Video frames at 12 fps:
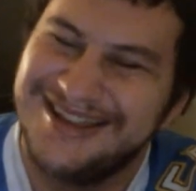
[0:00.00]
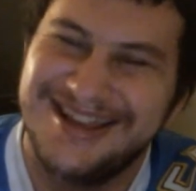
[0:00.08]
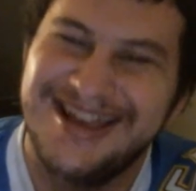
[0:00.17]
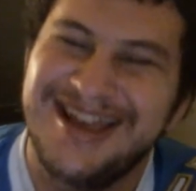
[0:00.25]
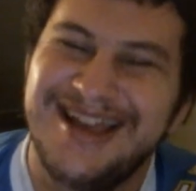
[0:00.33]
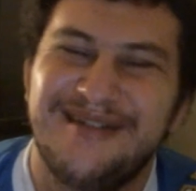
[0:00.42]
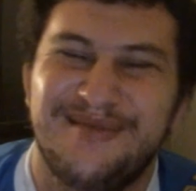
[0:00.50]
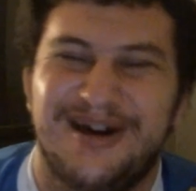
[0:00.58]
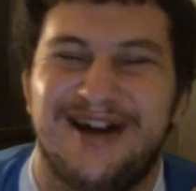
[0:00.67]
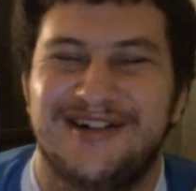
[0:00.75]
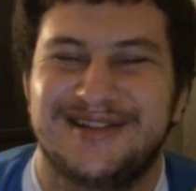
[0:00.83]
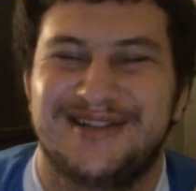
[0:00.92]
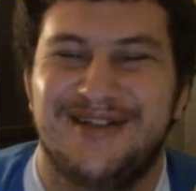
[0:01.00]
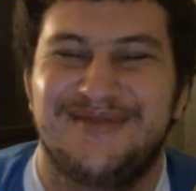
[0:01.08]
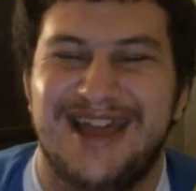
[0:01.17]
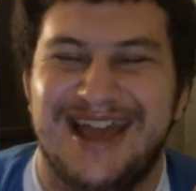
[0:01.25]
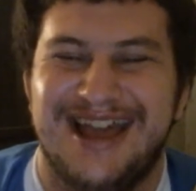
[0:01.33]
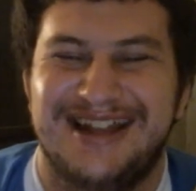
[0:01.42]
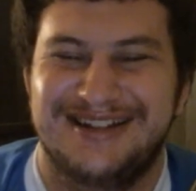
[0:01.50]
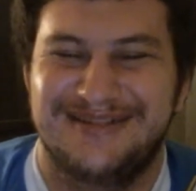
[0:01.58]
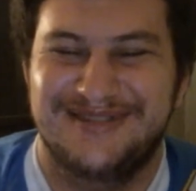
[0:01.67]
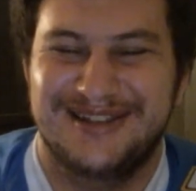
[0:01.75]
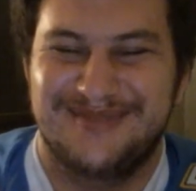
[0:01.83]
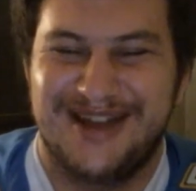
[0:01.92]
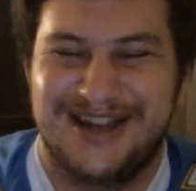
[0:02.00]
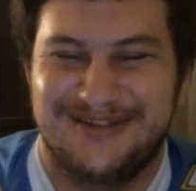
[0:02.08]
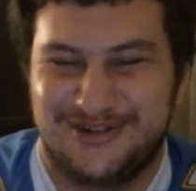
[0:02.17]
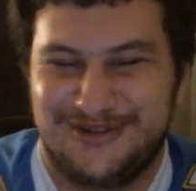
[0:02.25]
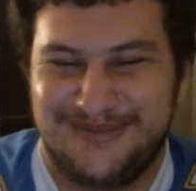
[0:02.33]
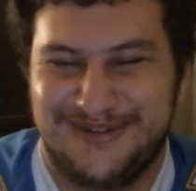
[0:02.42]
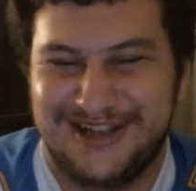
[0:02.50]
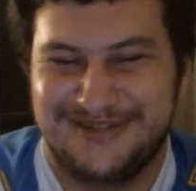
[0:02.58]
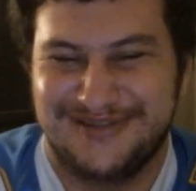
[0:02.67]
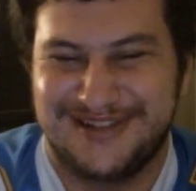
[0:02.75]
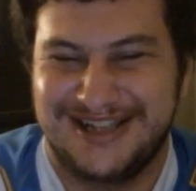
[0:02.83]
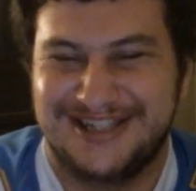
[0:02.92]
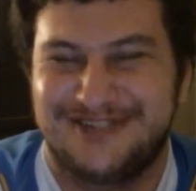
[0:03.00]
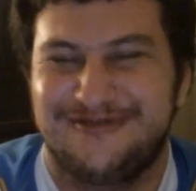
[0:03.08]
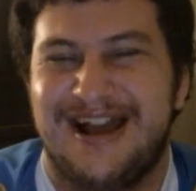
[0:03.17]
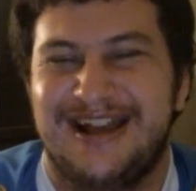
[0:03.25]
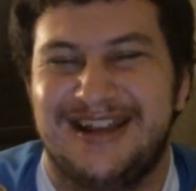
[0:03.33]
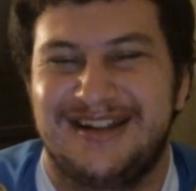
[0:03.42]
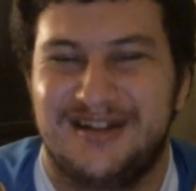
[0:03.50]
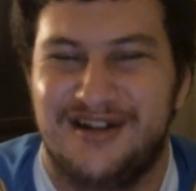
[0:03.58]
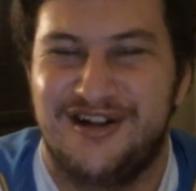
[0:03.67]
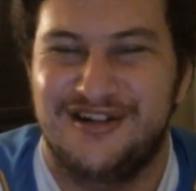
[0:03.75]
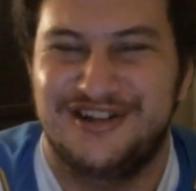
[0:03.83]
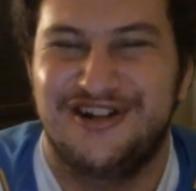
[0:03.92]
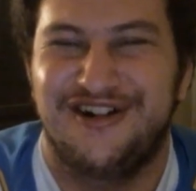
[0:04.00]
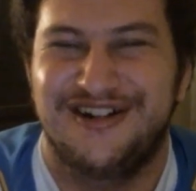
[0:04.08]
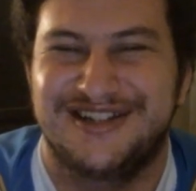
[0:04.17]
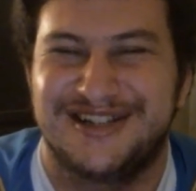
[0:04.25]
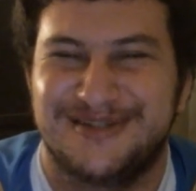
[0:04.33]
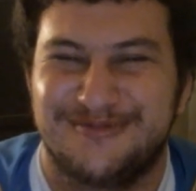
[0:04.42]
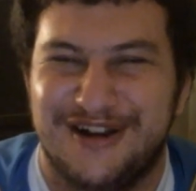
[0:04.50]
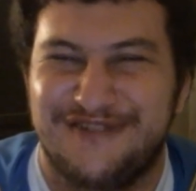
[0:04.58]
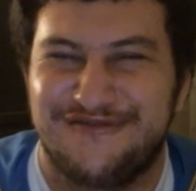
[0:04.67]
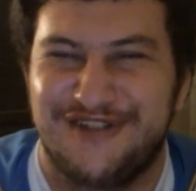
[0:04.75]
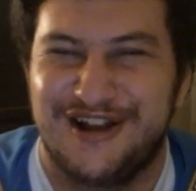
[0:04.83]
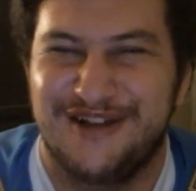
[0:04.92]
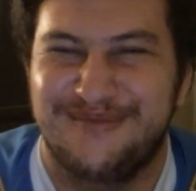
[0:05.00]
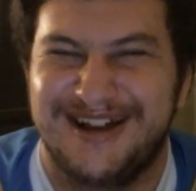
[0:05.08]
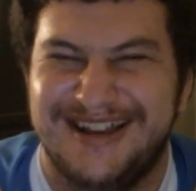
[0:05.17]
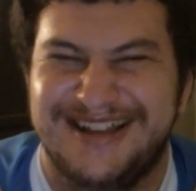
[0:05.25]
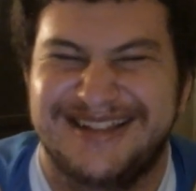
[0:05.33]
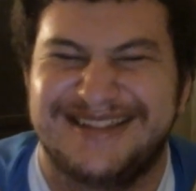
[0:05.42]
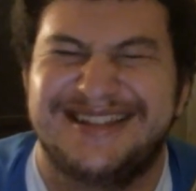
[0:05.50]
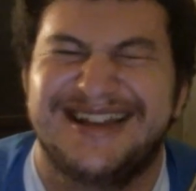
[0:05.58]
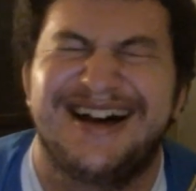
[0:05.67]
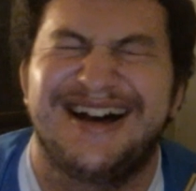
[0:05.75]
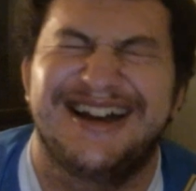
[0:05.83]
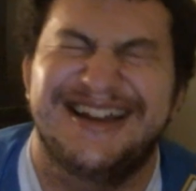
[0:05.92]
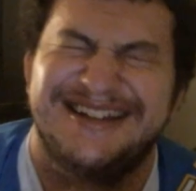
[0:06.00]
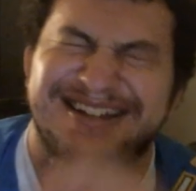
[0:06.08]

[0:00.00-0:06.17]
I always loved the ending of this match where Triple H was like dragging an unconscious Ric Flair by his tie.